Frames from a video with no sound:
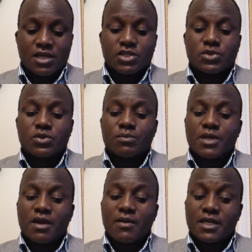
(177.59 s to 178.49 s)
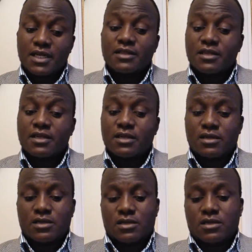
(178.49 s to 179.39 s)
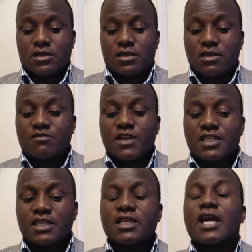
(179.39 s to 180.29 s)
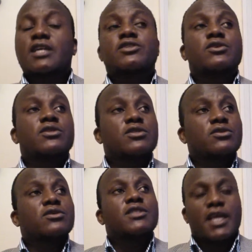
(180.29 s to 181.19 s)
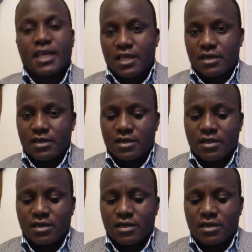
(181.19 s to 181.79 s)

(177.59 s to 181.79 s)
it could be our death knell if urgent action is not taken.